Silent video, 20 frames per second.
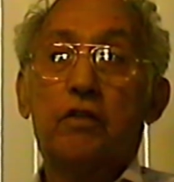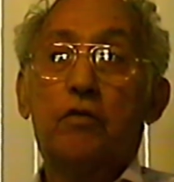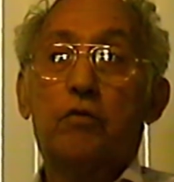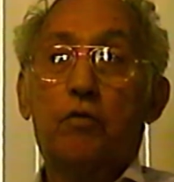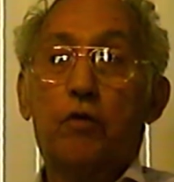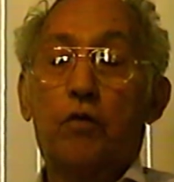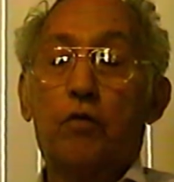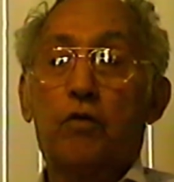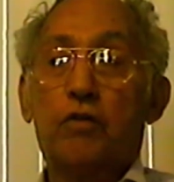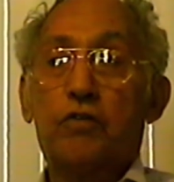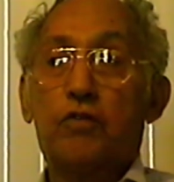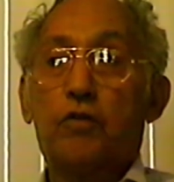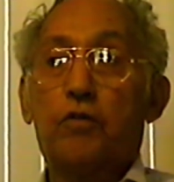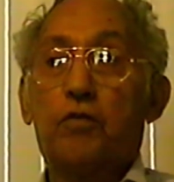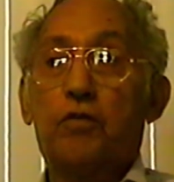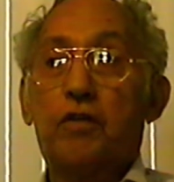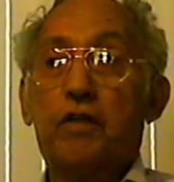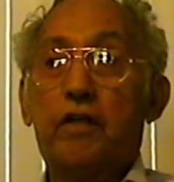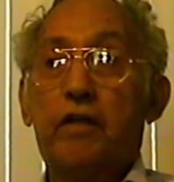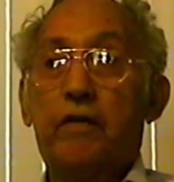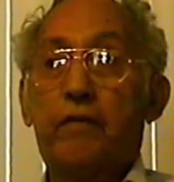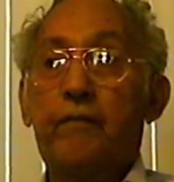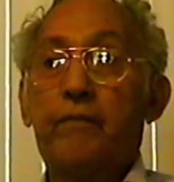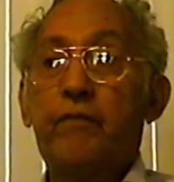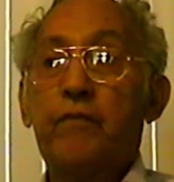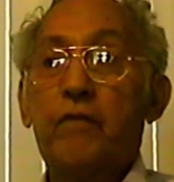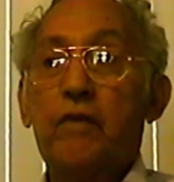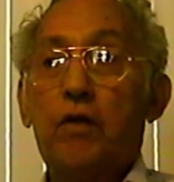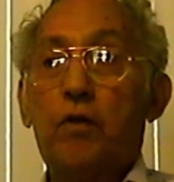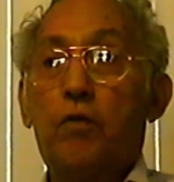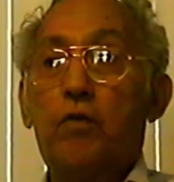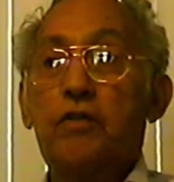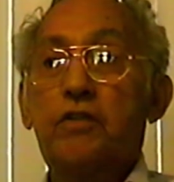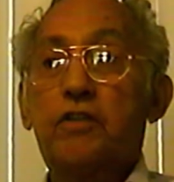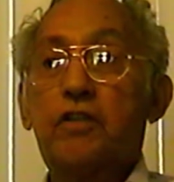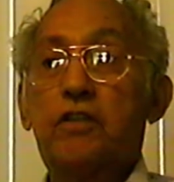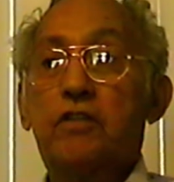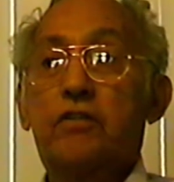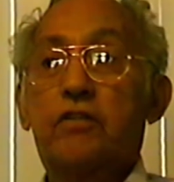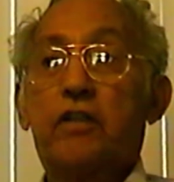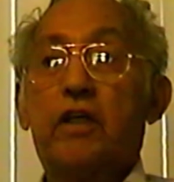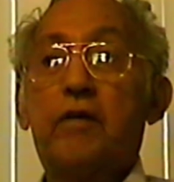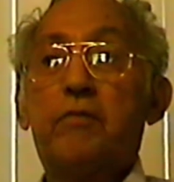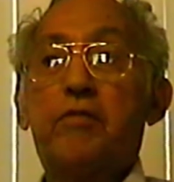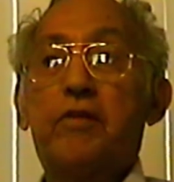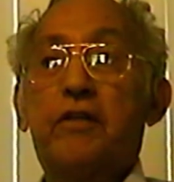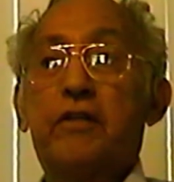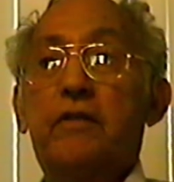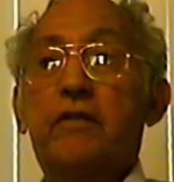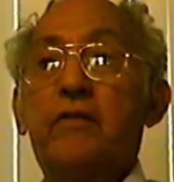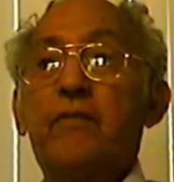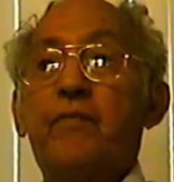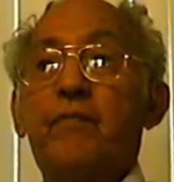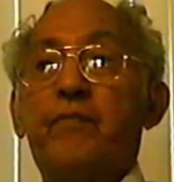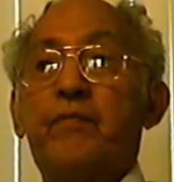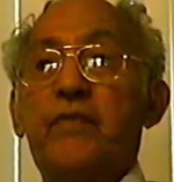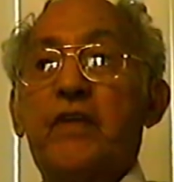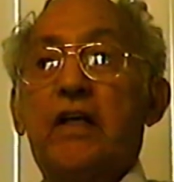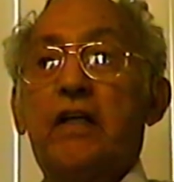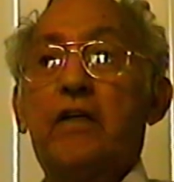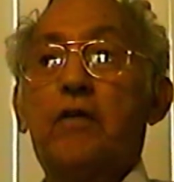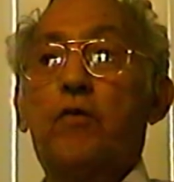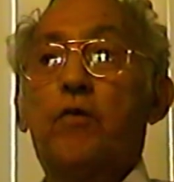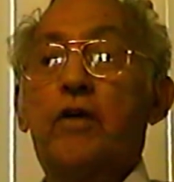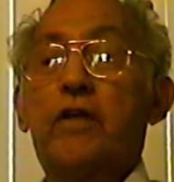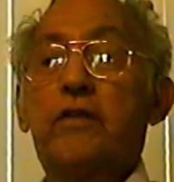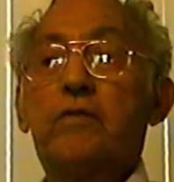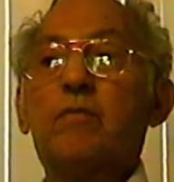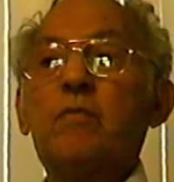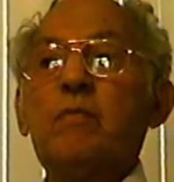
we was over there. It was just happened. Anyway,